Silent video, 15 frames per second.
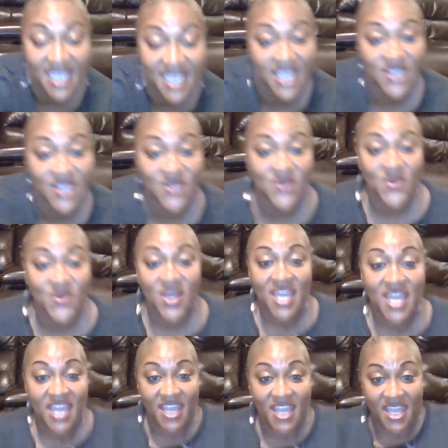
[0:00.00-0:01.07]
Thank you
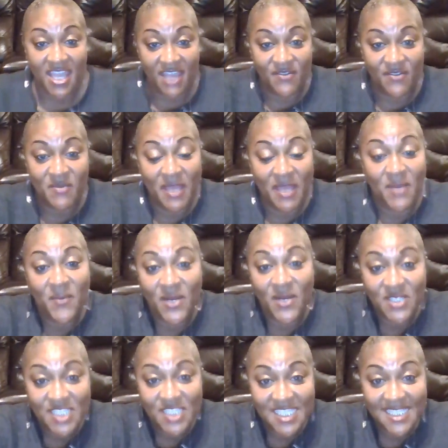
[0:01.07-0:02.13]
if you made a
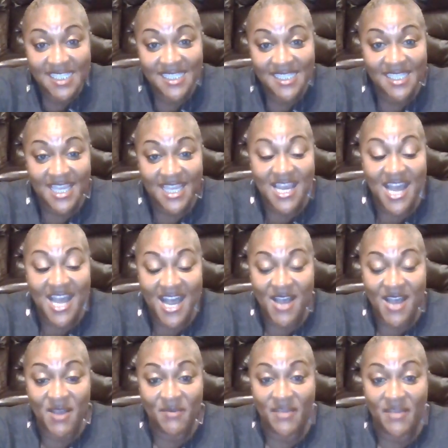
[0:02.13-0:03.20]
purchase.
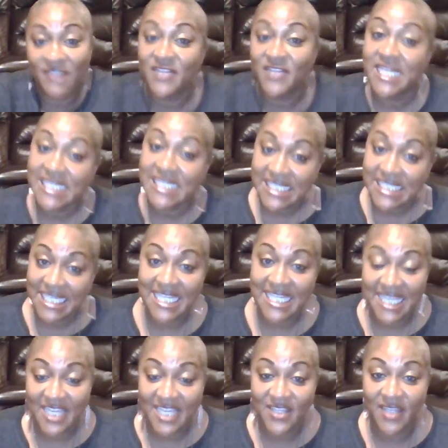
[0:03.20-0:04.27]
If you didn't see
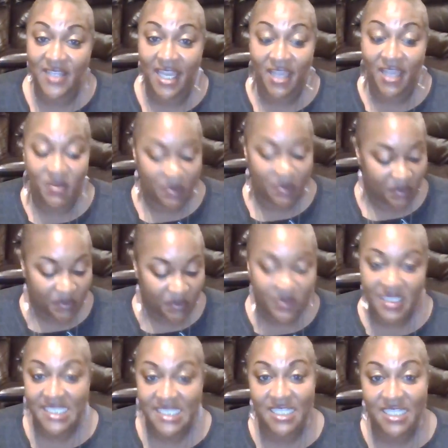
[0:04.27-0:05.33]
anything you like,
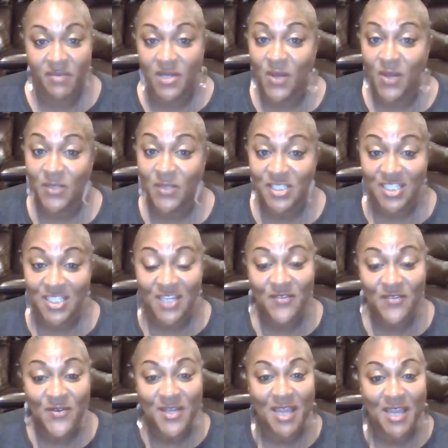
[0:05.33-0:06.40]
please let me know what you're
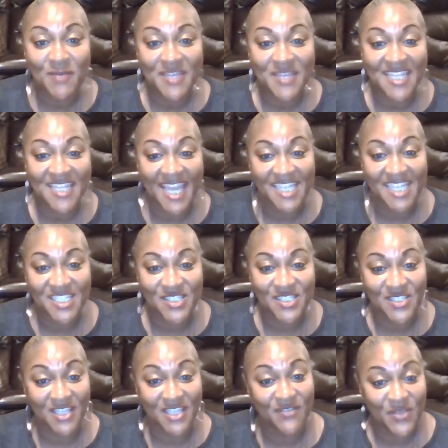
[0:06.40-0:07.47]
looking for, and I'll be glad to
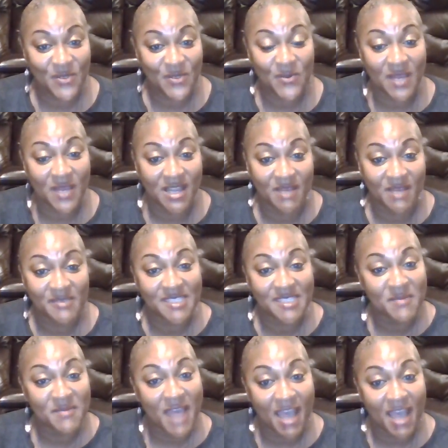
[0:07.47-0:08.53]
give you
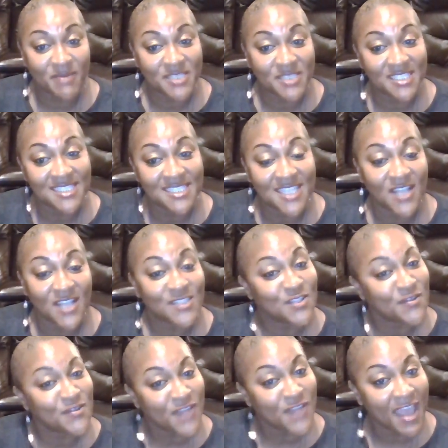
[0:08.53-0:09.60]
some options.
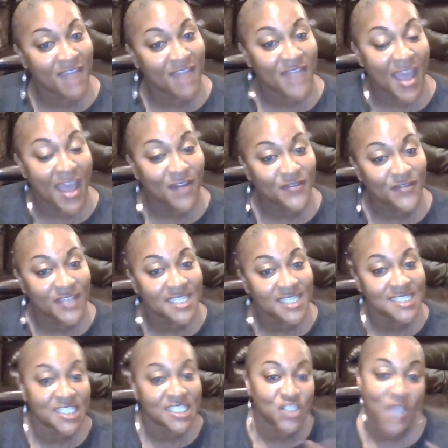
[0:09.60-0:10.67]
Also, if you have
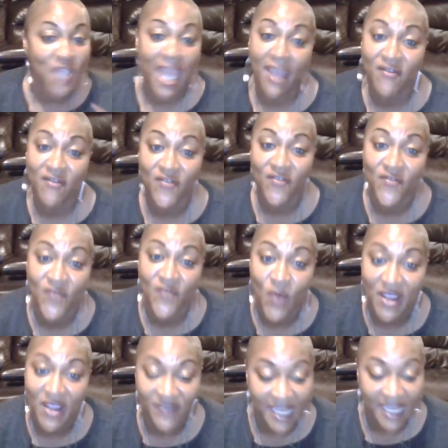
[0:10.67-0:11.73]
outfits that you can't
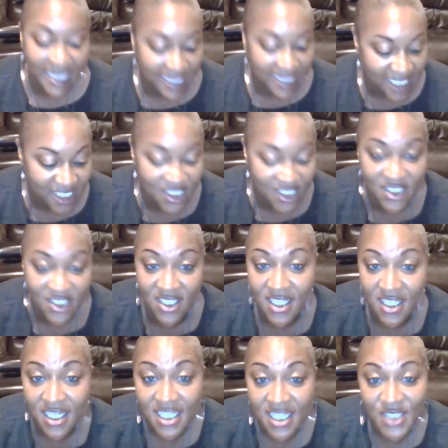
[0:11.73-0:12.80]
quite find anything to
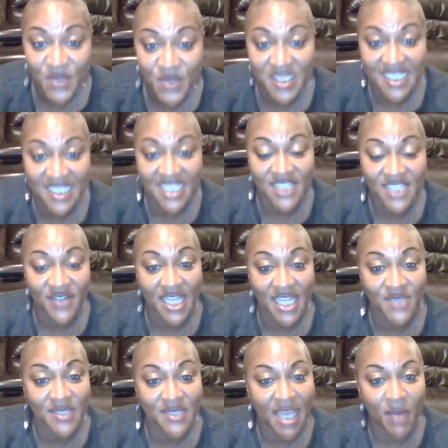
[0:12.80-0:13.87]

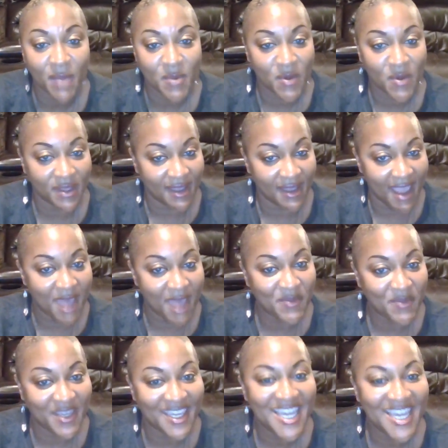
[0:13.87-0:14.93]
accessorize with, I'll be more than
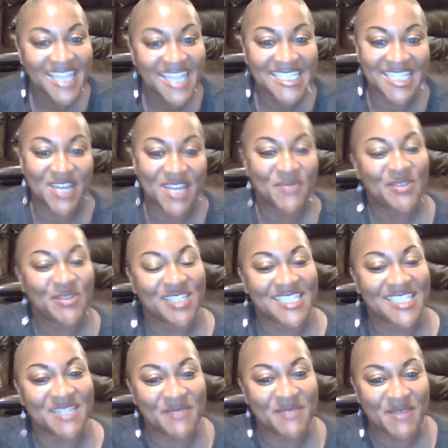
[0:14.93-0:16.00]
happy to help you.
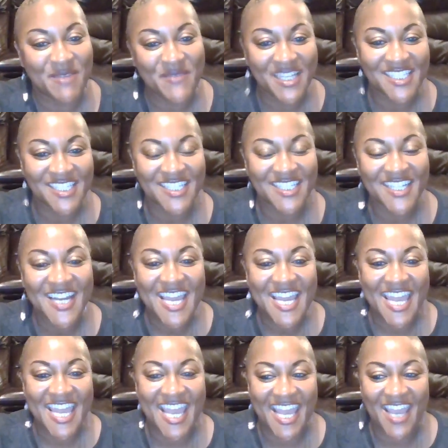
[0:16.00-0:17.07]
Just send me a picture,
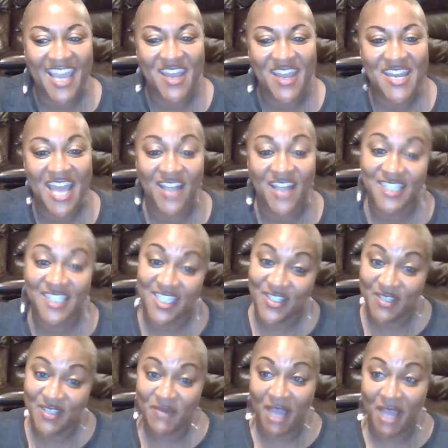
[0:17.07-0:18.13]
and I'll send
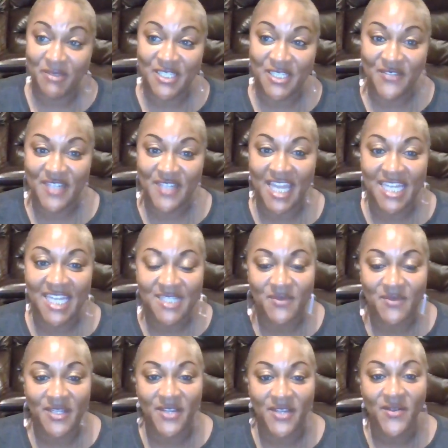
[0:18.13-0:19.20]
you some options for that as
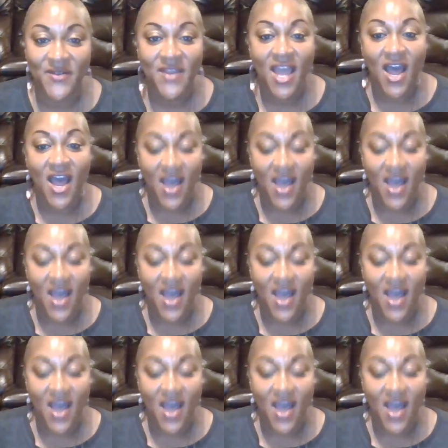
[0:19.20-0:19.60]
well.